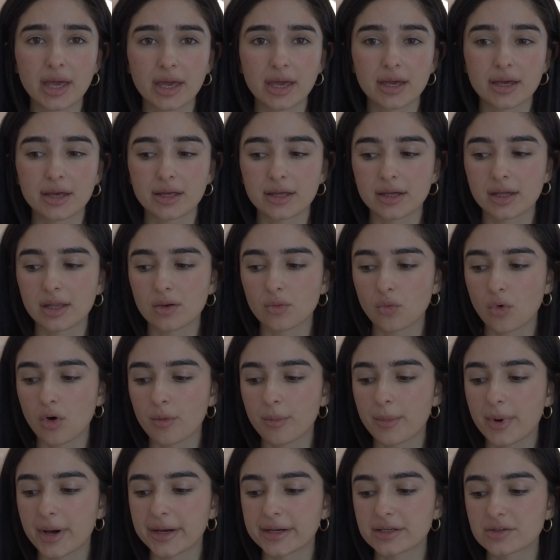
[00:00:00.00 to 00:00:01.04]
and what
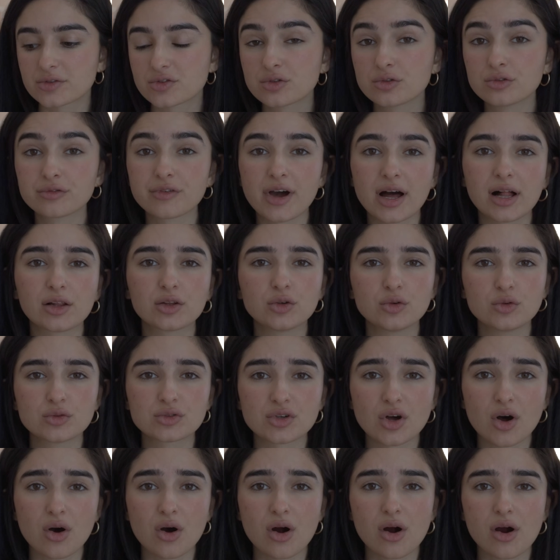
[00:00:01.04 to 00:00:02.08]
my true values
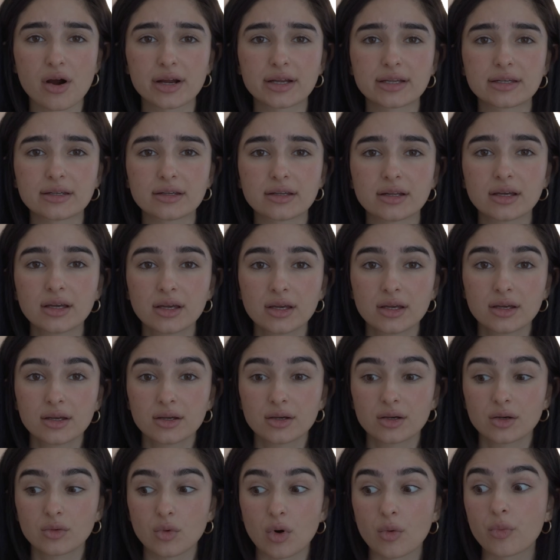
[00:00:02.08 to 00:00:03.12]
are and
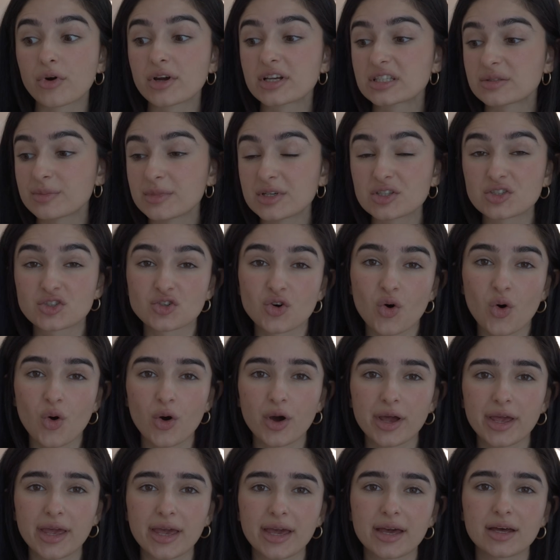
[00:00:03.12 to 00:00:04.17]
what brings me
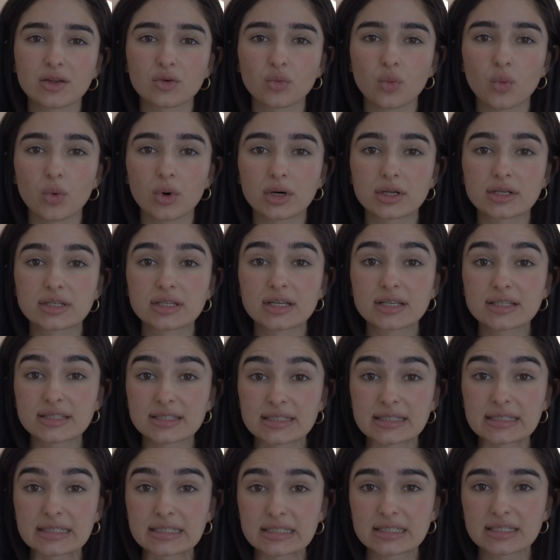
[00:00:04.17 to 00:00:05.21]
joy and what
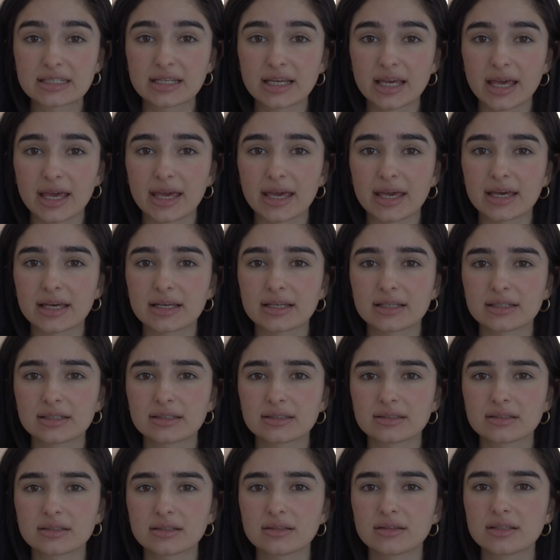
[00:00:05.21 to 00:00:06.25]
doesn't.
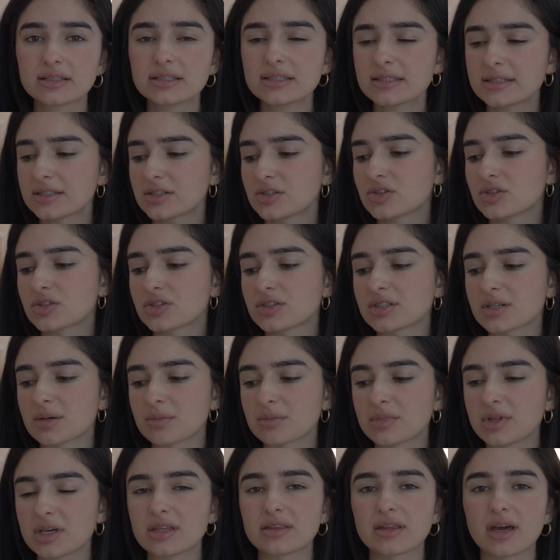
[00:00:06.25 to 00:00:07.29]
And this isn't just
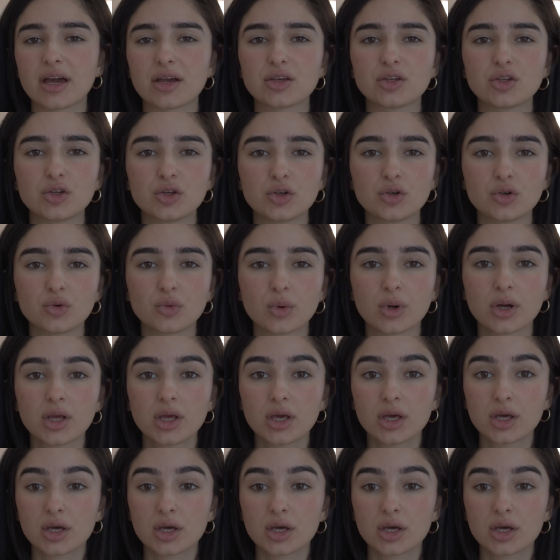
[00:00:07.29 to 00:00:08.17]
something that you